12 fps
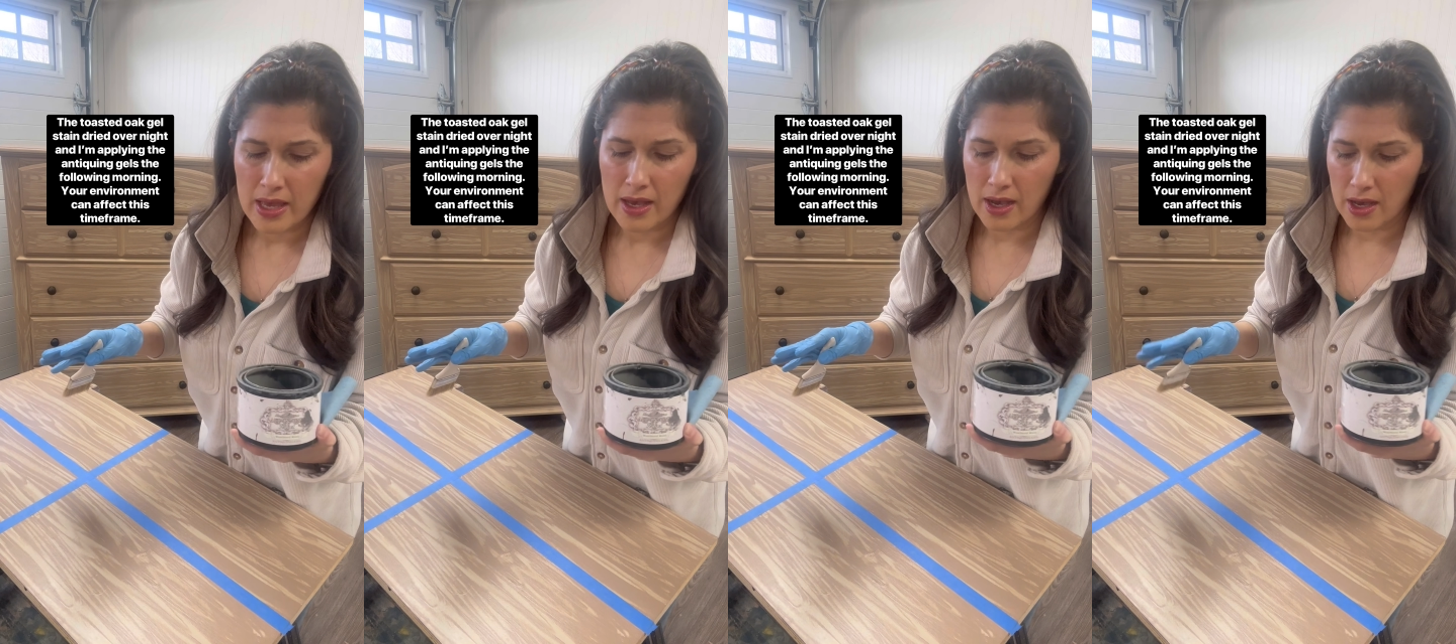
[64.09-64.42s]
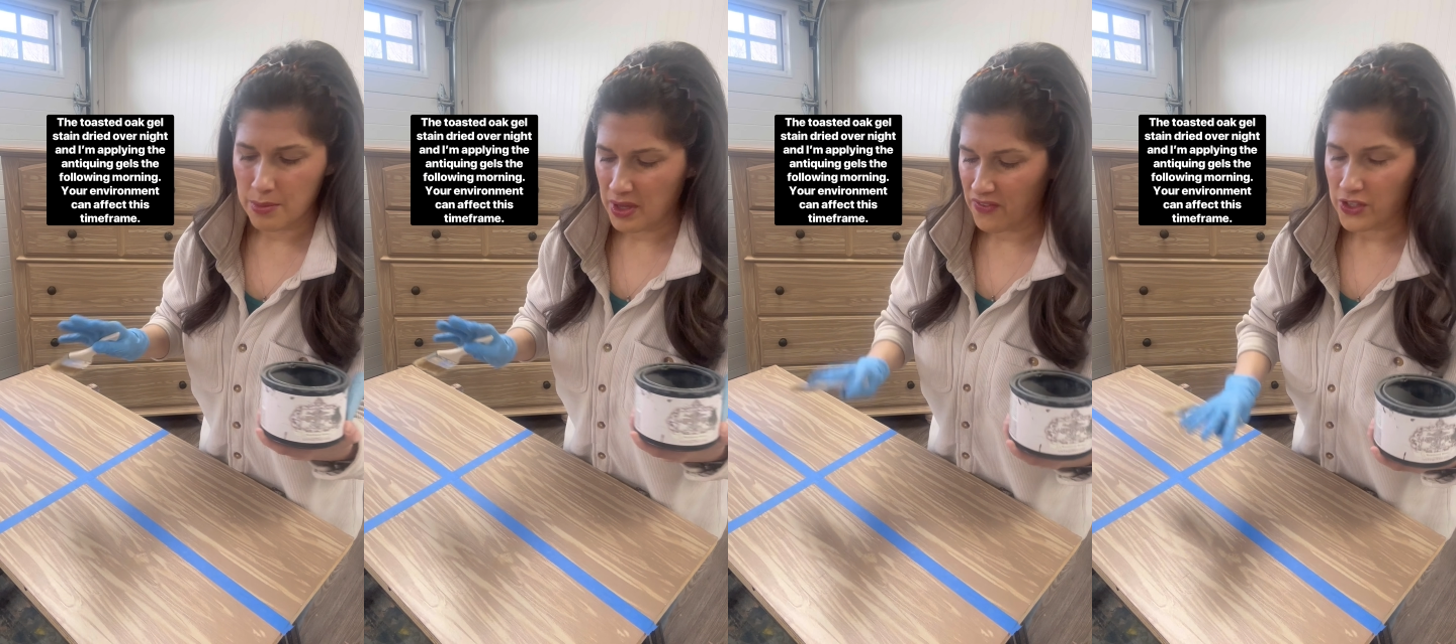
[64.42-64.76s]

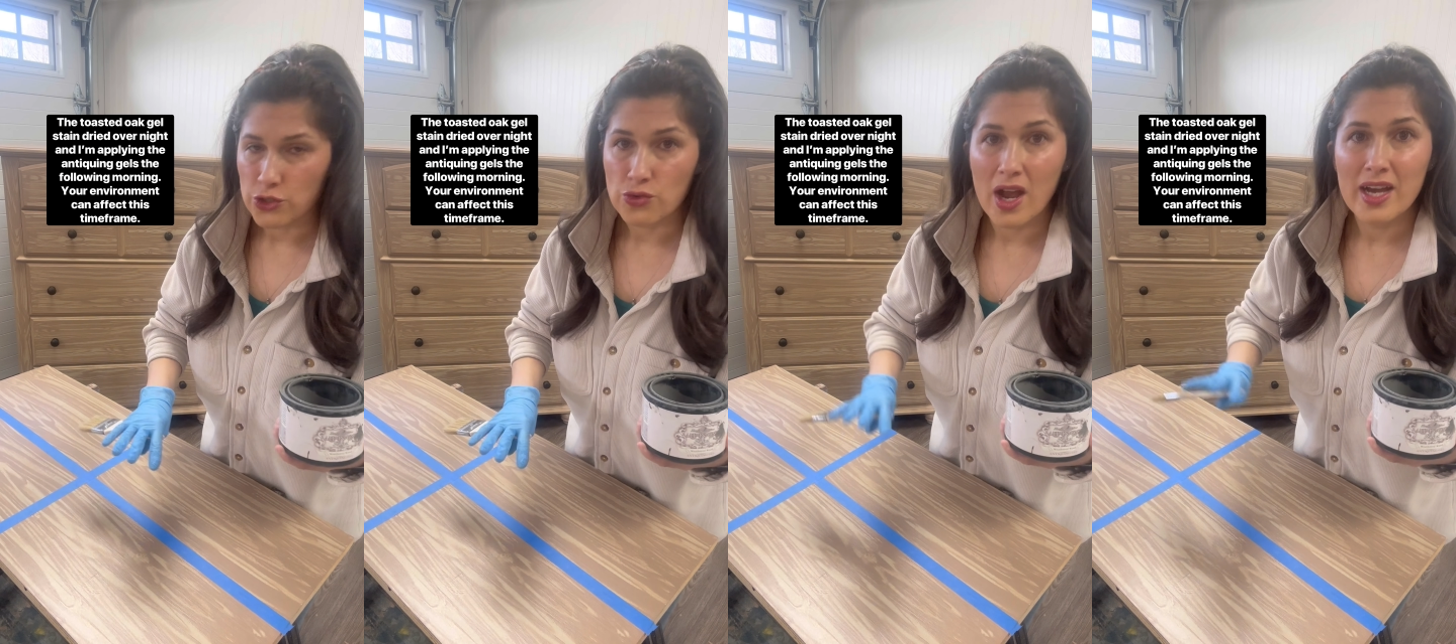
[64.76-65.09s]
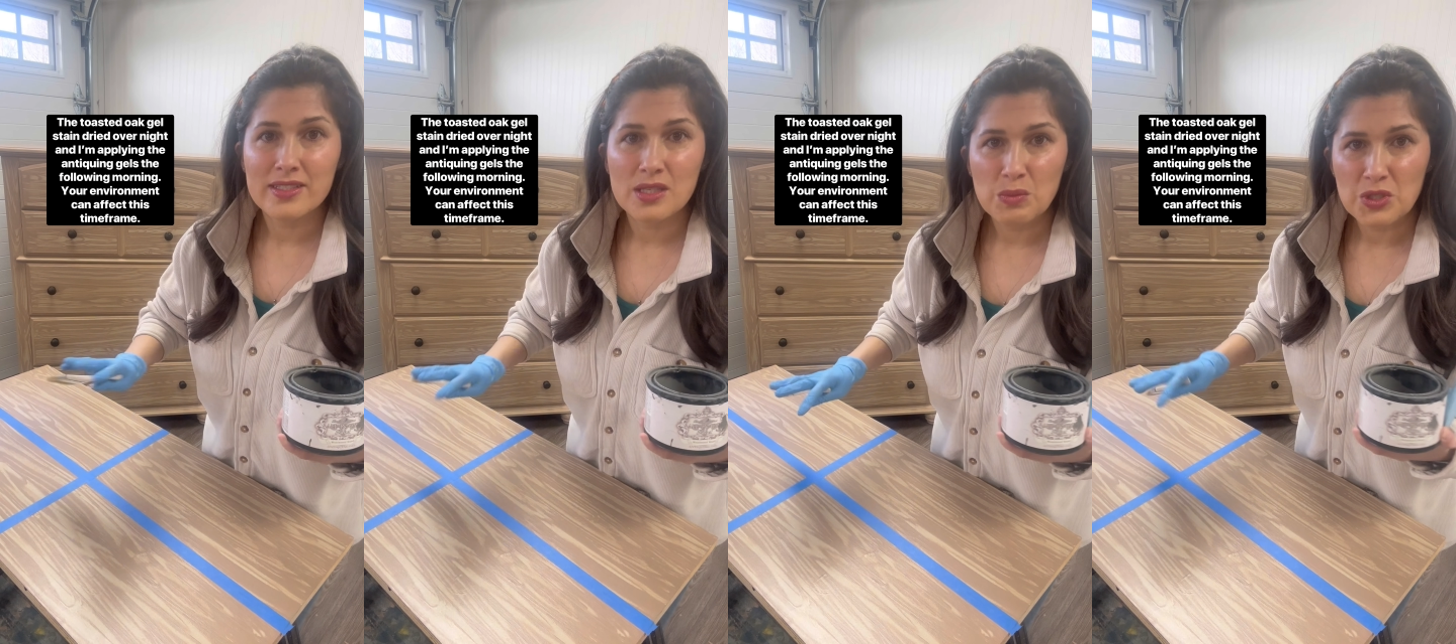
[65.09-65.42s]
If it
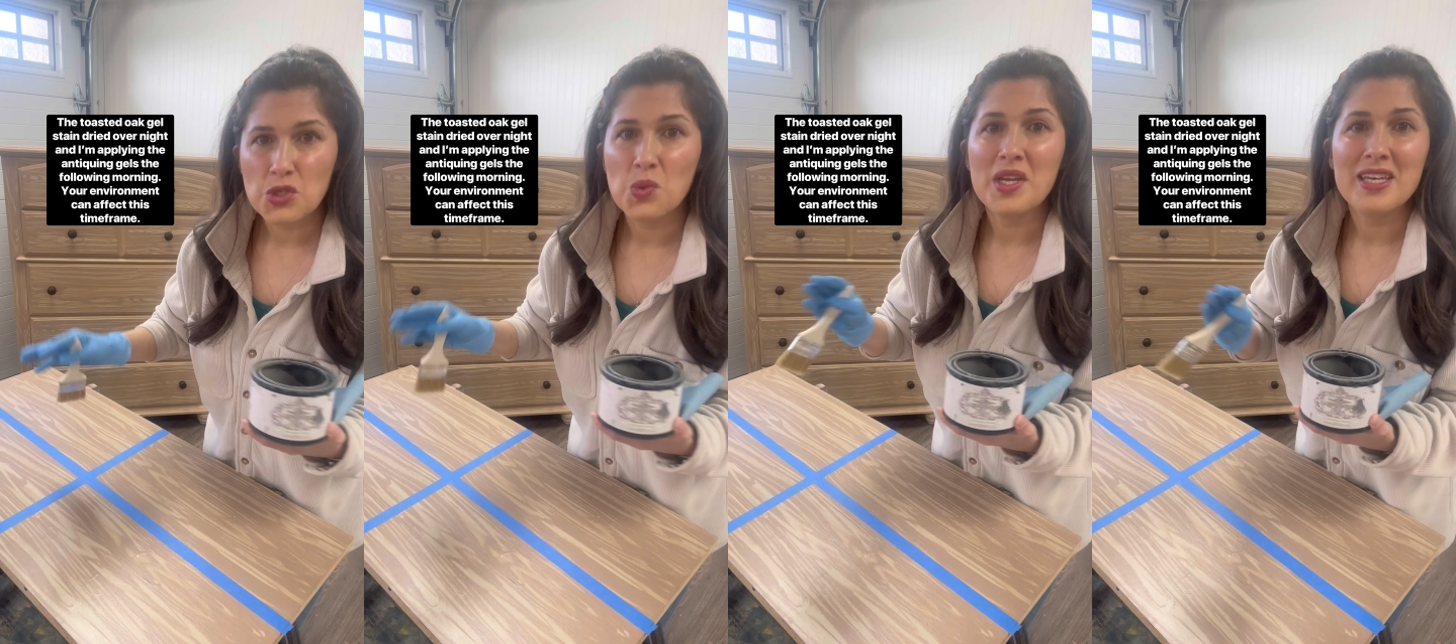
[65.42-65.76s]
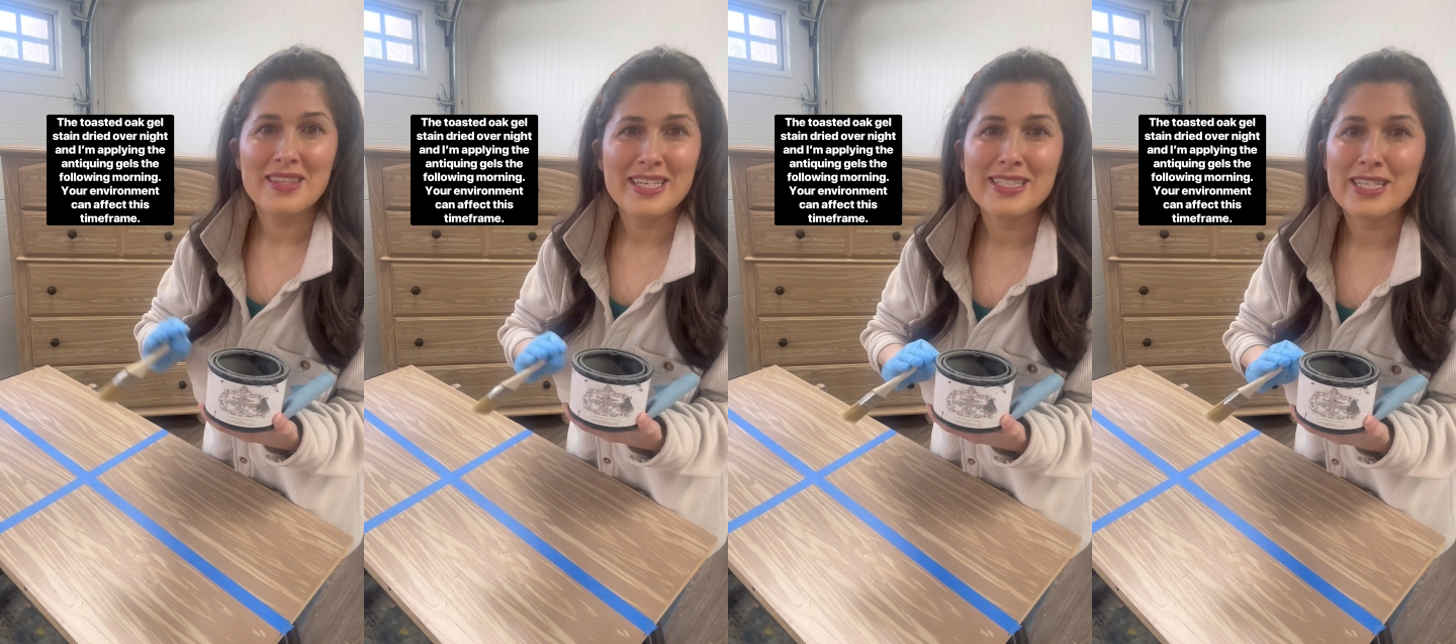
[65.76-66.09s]
dries in between,
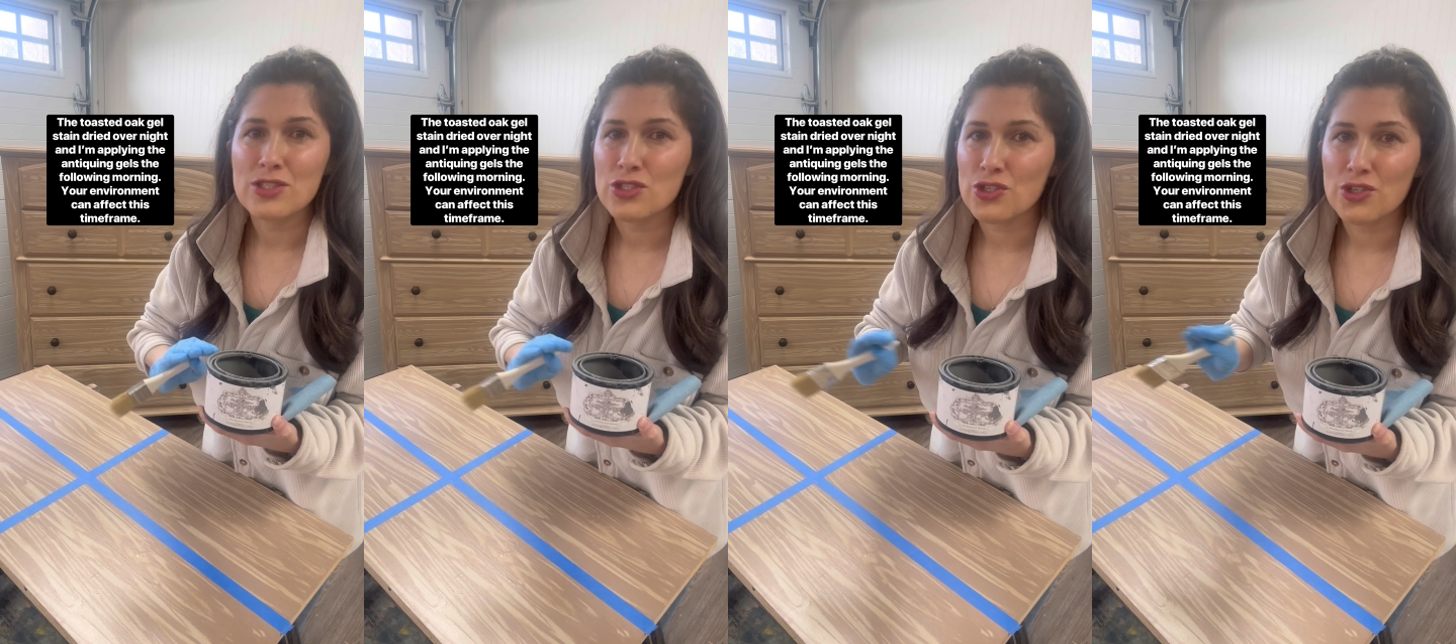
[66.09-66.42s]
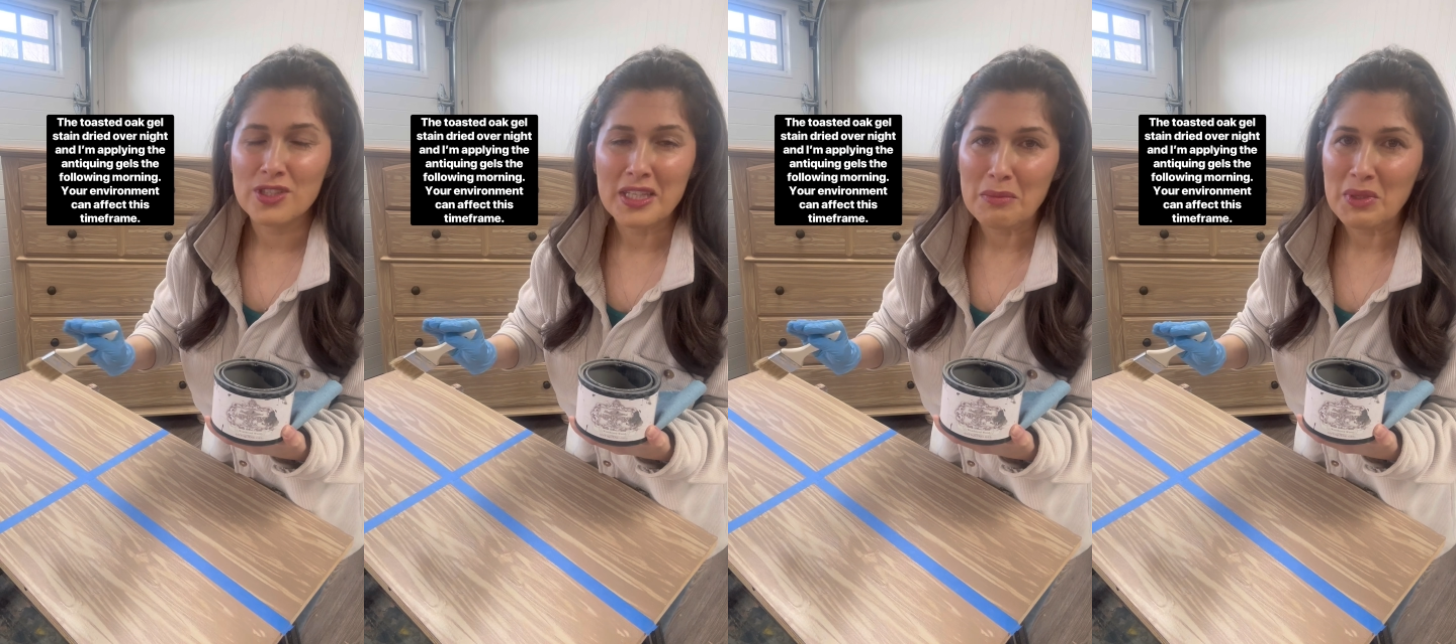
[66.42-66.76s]
these can
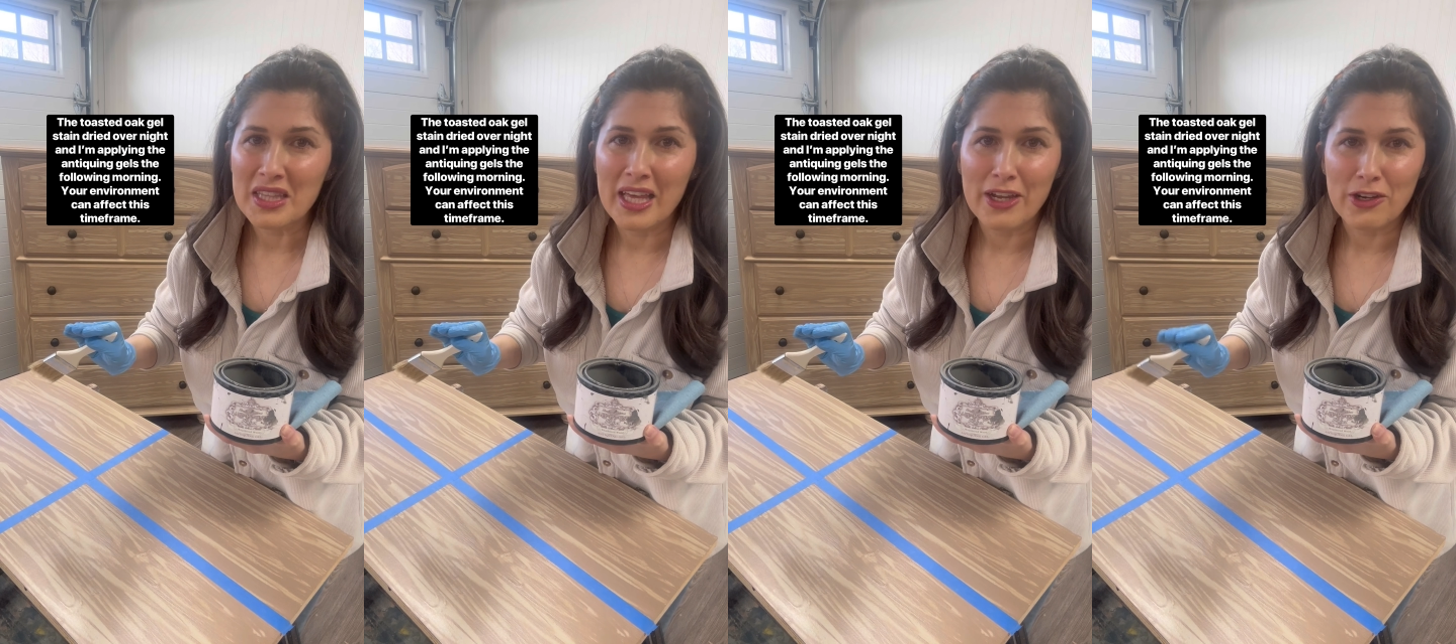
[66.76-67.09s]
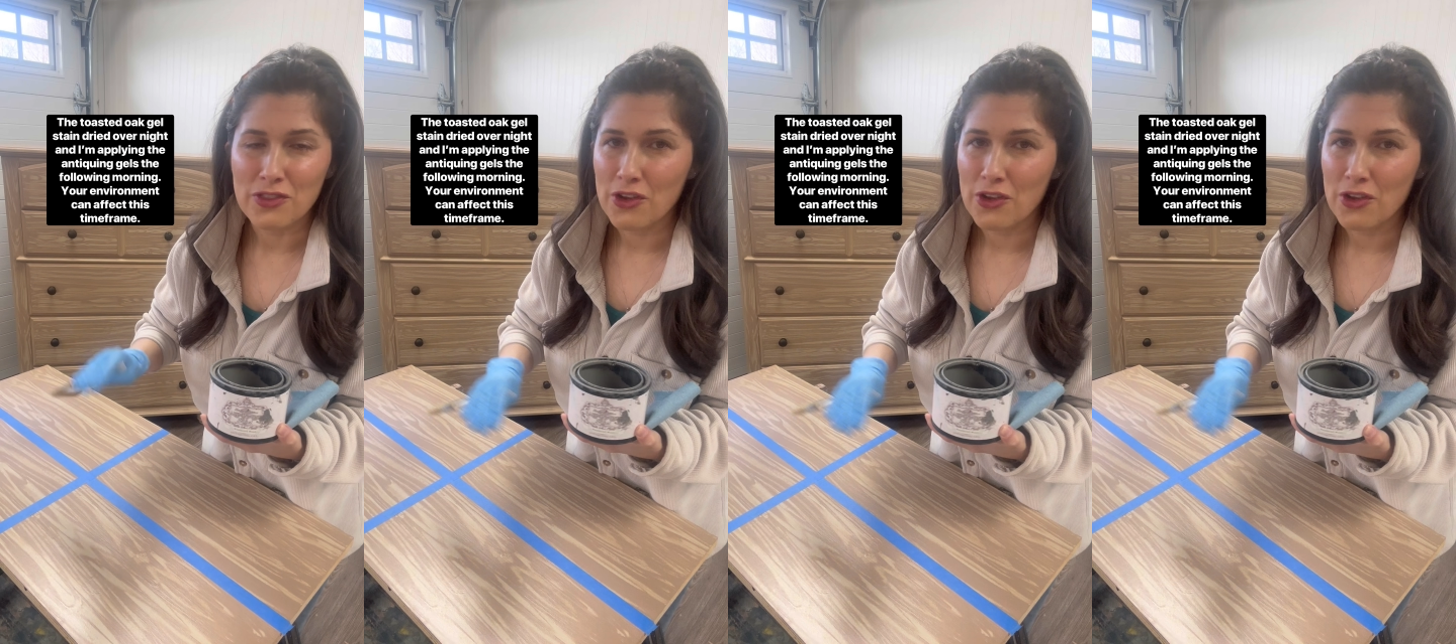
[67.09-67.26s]
certainly be layered.